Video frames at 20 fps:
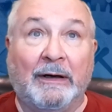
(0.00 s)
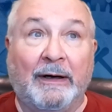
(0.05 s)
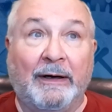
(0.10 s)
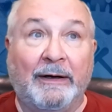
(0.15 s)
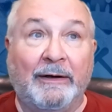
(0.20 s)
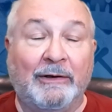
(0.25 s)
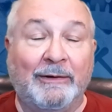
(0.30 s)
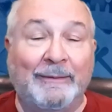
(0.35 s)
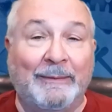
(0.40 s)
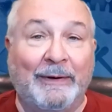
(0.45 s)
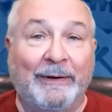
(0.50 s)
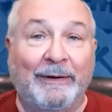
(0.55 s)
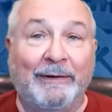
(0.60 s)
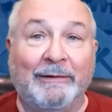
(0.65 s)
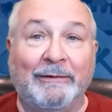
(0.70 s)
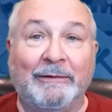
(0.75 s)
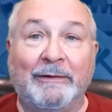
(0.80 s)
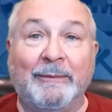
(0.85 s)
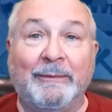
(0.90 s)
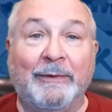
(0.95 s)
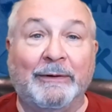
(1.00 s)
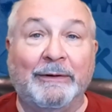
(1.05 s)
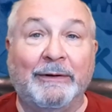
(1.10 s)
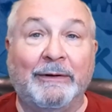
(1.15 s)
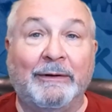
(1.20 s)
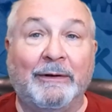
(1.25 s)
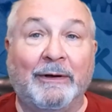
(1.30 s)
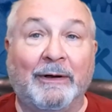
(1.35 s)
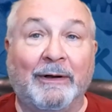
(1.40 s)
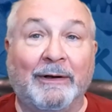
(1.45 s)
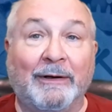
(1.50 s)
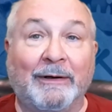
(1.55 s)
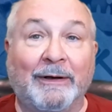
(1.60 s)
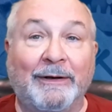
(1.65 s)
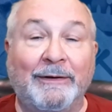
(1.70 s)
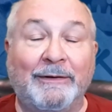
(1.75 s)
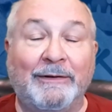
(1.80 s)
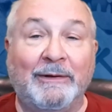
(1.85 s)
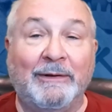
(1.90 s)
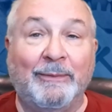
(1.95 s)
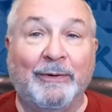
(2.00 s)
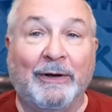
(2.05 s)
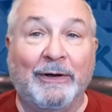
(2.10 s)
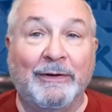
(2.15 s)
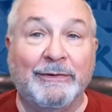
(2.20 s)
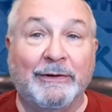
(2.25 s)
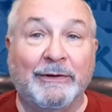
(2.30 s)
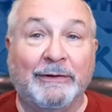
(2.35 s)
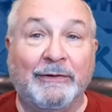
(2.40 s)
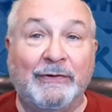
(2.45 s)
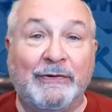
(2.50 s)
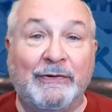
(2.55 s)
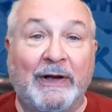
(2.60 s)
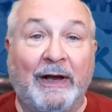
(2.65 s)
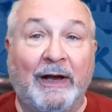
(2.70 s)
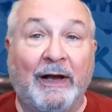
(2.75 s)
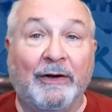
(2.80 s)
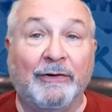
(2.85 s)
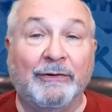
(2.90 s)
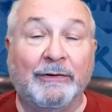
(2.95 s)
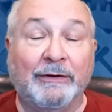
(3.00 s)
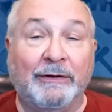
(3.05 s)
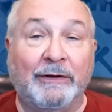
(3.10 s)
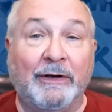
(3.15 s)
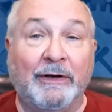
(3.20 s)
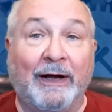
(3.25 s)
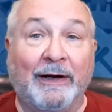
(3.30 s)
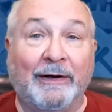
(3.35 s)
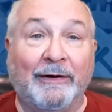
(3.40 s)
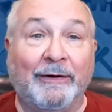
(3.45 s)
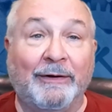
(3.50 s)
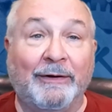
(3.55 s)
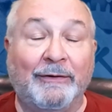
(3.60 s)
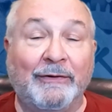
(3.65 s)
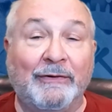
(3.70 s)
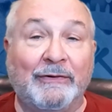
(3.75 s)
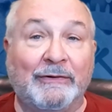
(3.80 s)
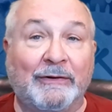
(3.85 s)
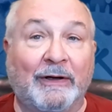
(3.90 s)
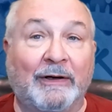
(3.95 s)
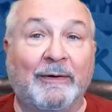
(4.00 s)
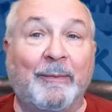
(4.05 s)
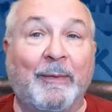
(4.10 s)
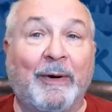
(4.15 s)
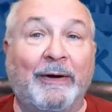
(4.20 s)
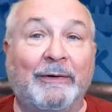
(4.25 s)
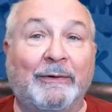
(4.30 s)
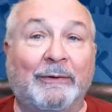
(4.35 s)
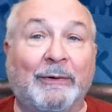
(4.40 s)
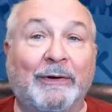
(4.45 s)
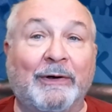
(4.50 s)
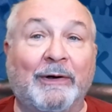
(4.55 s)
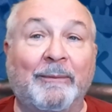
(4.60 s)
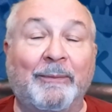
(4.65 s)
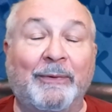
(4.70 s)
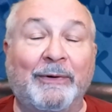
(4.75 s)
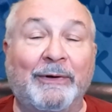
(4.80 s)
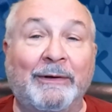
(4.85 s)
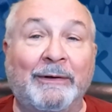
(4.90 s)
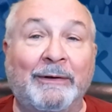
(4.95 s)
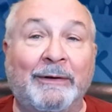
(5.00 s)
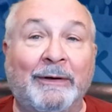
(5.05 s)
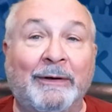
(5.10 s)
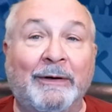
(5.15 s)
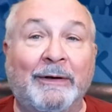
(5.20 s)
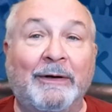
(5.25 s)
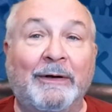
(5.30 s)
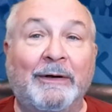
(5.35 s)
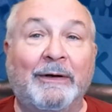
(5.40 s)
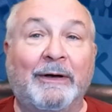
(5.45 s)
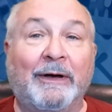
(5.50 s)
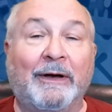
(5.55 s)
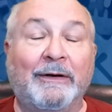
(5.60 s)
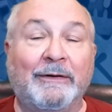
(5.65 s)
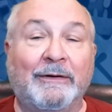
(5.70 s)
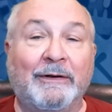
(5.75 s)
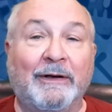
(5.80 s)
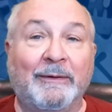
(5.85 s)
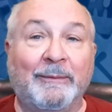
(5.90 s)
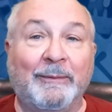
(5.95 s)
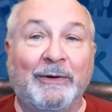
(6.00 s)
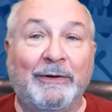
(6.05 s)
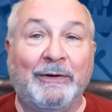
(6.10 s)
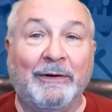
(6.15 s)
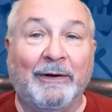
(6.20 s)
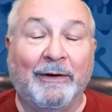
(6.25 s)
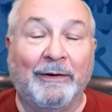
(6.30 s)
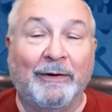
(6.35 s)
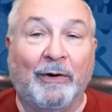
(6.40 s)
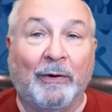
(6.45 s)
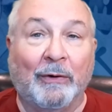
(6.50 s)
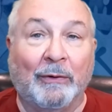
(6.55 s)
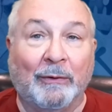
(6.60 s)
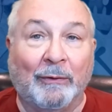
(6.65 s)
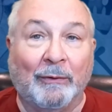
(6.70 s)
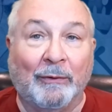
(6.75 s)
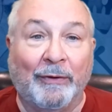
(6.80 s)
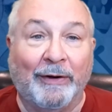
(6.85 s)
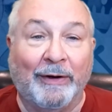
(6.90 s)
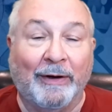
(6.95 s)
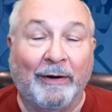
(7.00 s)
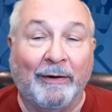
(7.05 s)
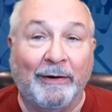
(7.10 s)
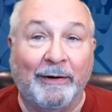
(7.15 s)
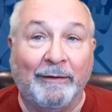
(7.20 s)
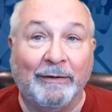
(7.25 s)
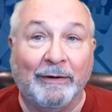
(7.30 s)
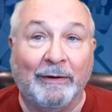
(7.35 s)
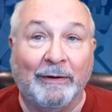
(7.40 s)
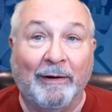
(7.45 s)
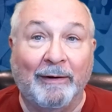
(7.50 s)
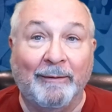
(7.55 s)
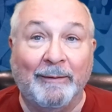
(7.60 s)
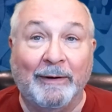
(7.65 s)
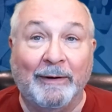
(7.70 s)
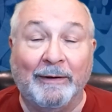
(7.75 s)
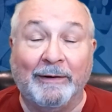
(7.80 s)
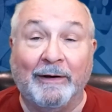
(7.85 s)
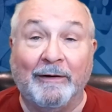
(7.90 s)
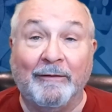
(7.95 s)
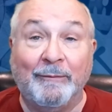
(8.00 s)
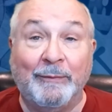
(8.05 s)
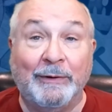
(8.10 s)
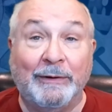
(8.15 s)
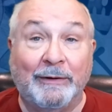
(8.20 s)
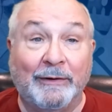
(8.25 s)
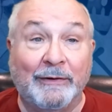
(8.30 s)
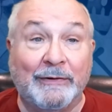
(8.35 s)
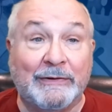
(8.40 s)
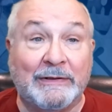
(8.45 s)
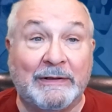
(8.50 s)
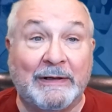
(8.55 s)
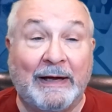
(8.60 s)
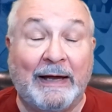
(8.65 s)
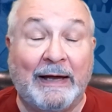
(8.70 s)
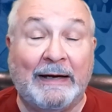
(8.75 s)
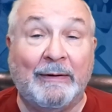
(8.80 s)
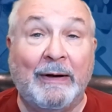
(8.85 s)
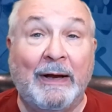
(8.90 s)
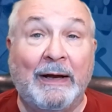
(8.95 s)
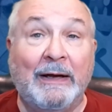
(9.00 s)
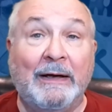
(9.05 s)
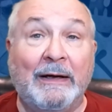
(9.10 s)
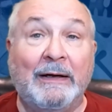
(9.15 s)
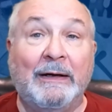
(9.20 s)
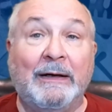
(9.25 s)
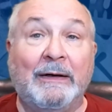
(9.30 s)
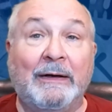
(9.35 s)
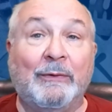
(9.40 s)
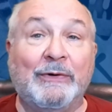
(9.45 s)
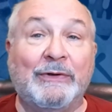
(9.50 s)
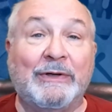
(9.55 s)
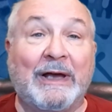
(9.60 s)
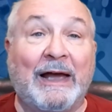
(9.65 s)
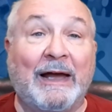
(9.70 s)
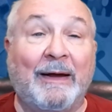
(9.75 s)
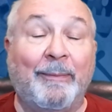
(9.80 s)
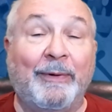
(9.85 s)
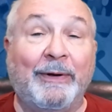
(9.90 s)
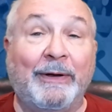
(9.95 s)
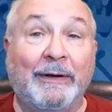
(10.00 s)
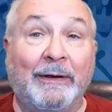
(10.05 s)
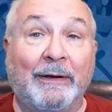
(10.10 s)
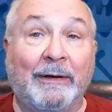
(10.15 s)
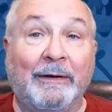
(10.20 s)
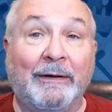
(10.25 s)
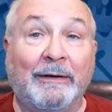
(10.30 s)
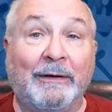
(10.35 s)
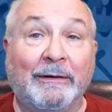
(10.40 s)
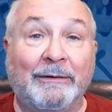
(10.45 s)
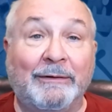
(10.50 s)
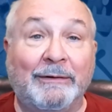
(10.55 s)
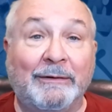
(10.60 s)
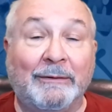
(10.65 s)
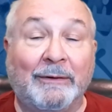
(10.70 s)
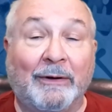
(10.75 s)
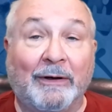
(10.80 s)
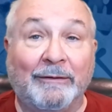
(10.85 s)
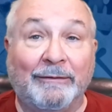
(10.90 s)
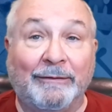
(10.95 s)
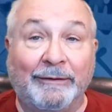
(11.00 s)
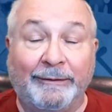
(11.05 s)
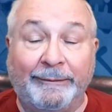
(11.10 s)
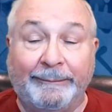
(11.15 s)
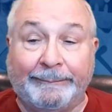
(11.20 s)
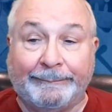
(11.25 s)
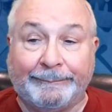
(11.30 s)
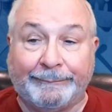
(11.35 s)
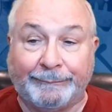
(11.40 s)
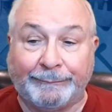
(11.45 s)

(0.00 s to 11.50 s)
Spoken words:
I hope my $100 million IT project is actually not going to sink my whole company and take me down a hole that I'll never climb out of, because that was happening a little too often.